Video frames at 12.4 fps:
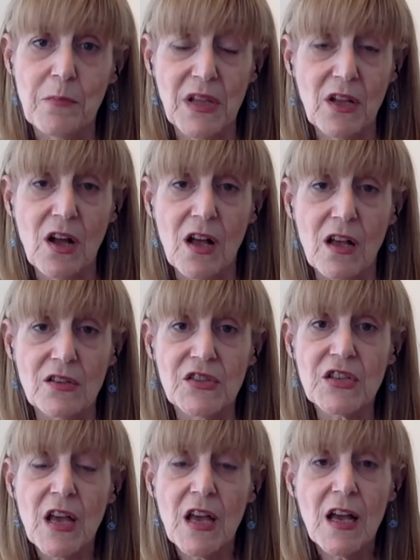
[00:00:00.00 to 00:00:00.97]

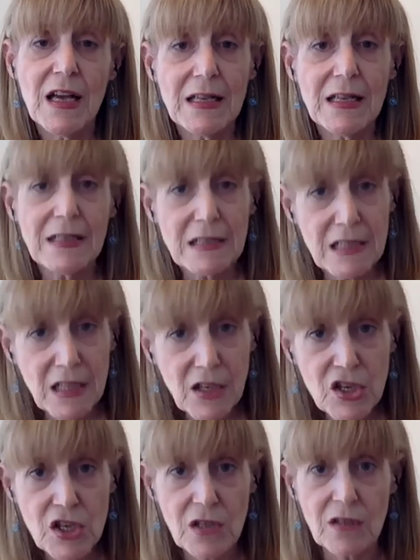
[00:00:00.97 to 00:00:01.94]
because
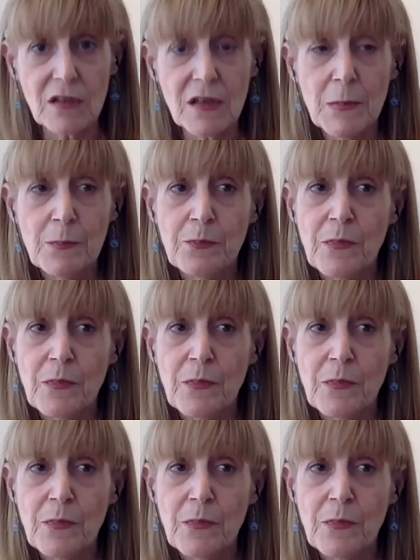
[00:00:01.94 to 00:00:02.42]
addiction,